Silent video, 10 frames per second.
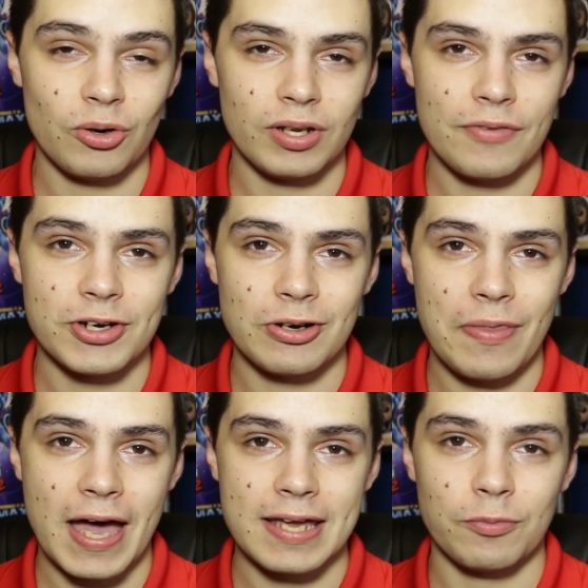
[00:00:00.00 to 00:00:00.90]
Love hearing
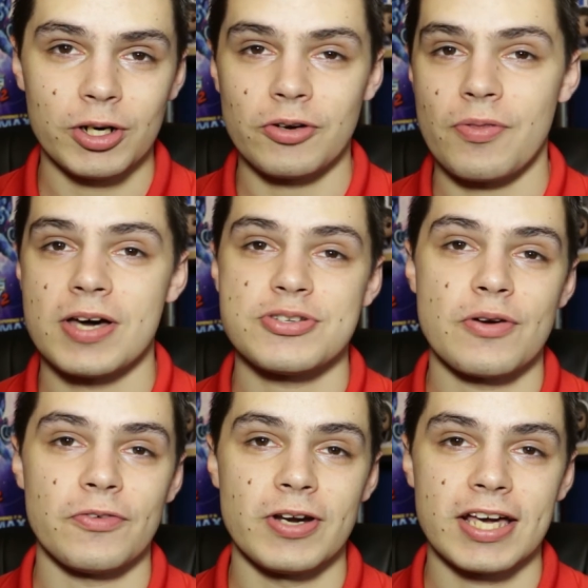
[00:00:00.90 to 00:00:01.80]
that, what your thoughts are
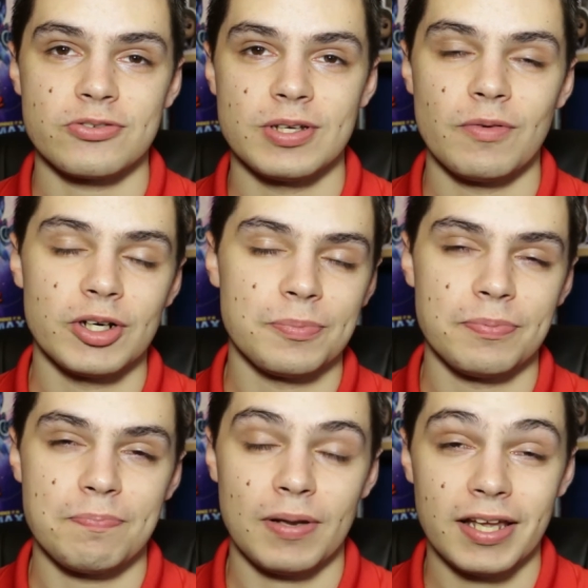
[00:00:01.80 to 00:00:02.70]
for next week, what your
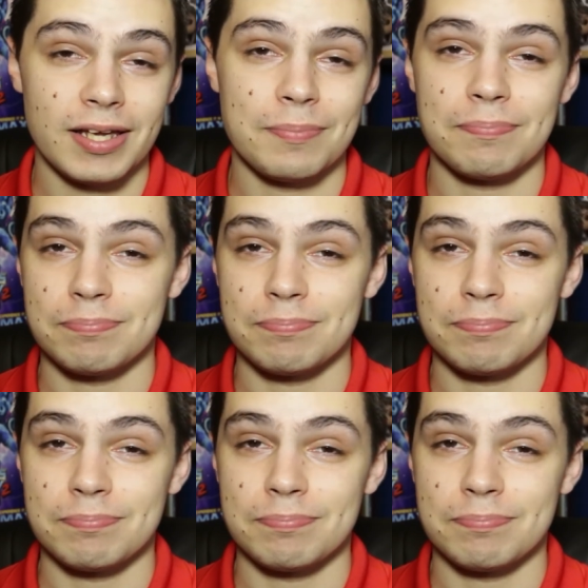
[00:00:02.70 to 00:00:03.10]
play,